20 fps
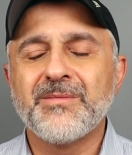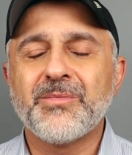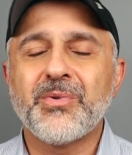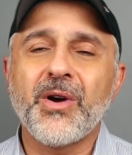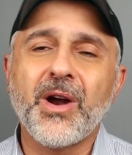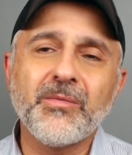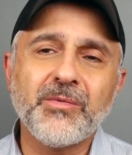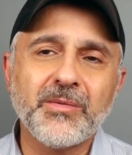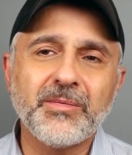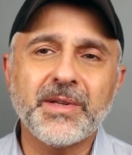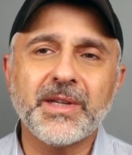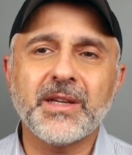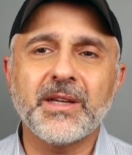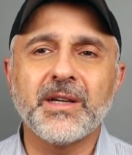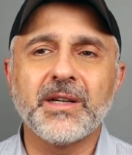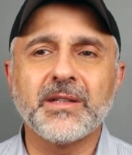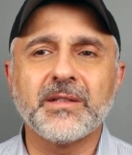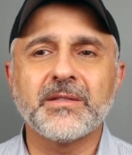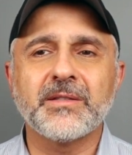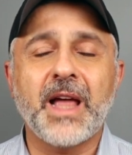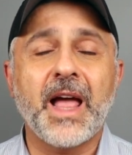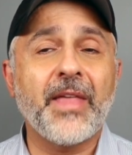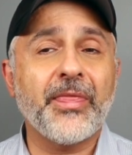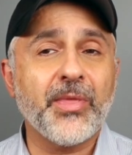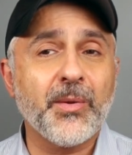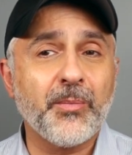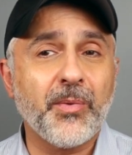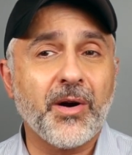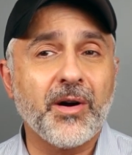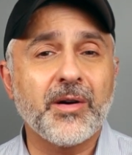probably is at
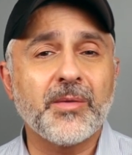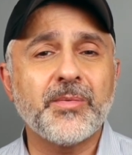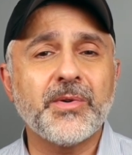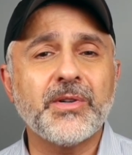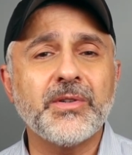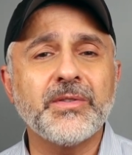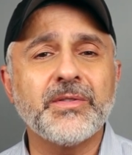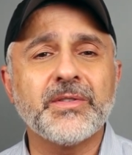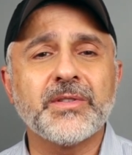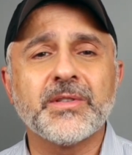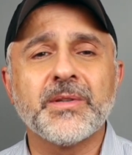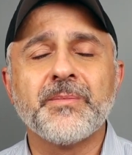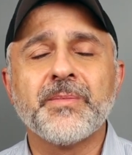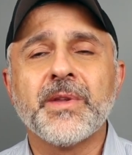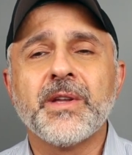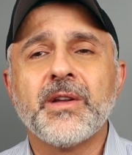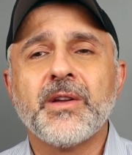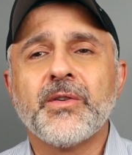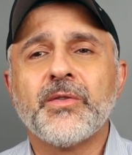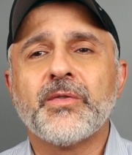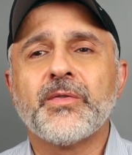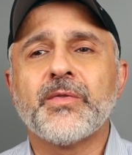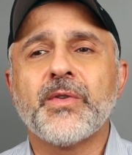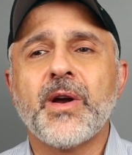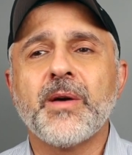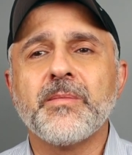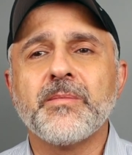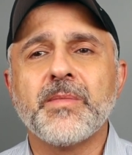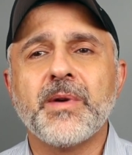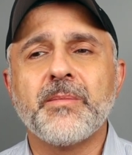the barbers
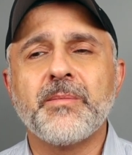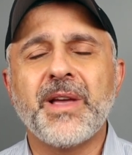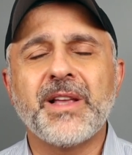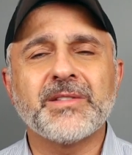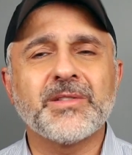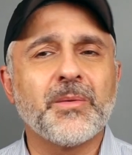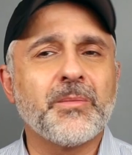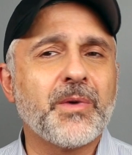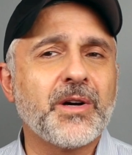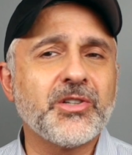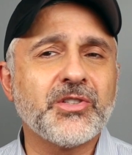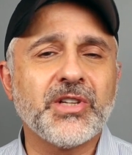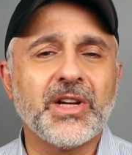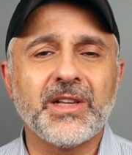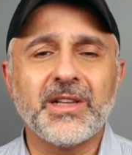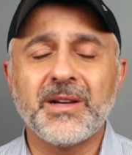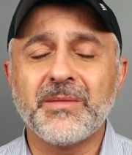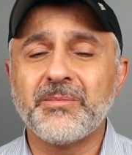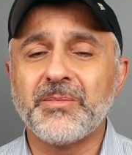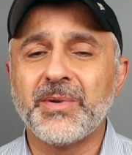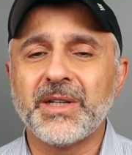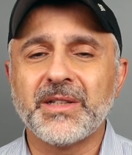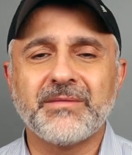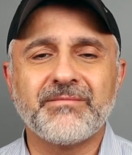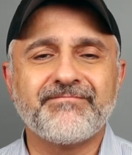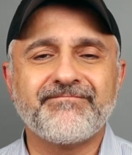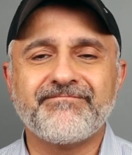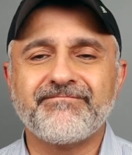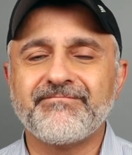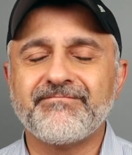from Maison Margiela, but